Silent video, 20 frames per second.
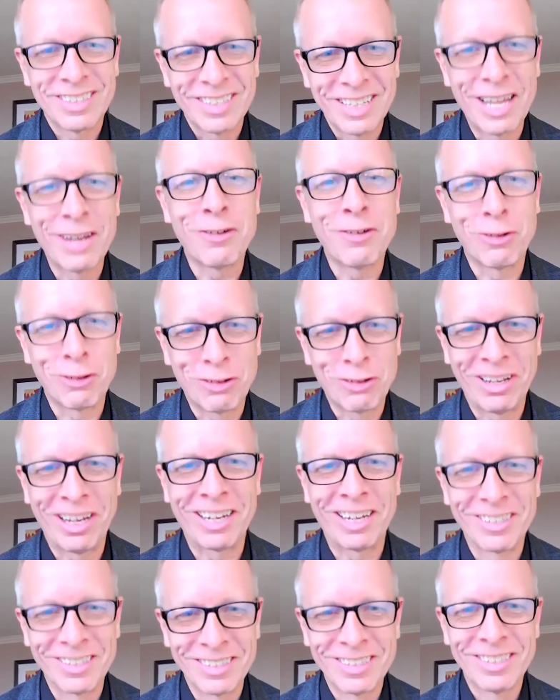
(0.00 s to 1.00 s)

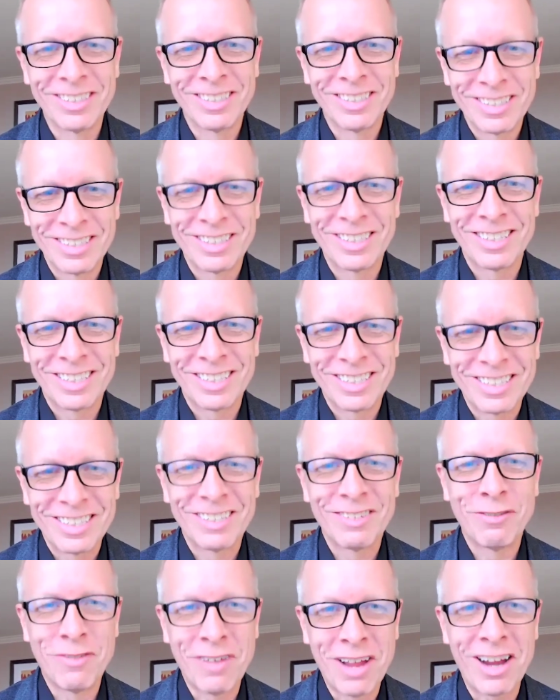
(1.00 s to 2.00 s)
Interesting.
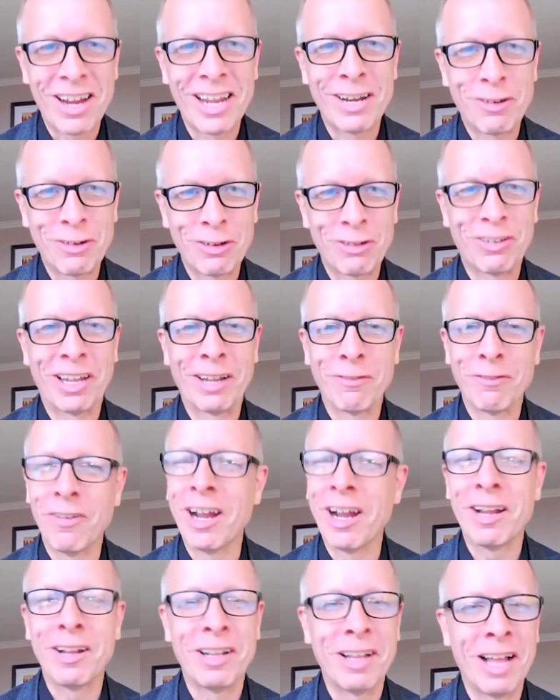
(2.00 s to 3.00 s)
Very interesting.
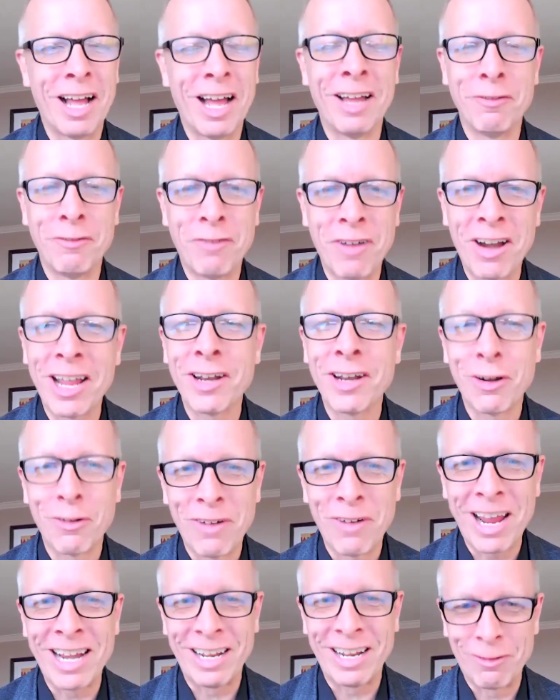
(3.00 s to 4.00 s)
Very
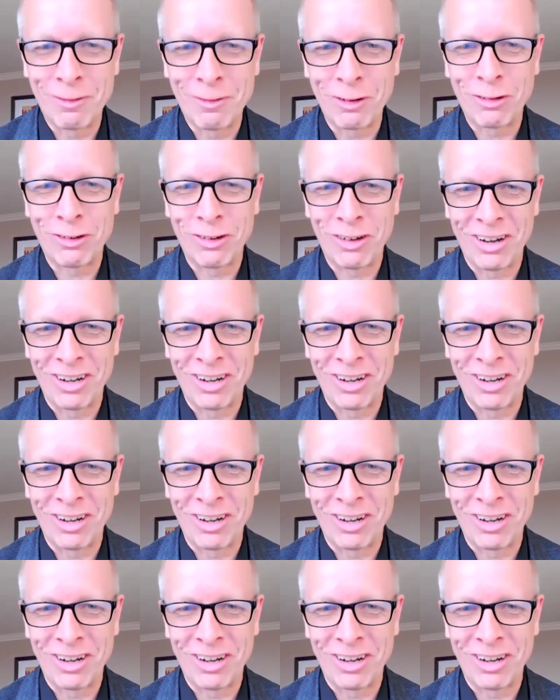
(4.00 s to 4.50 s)
underrated for sure.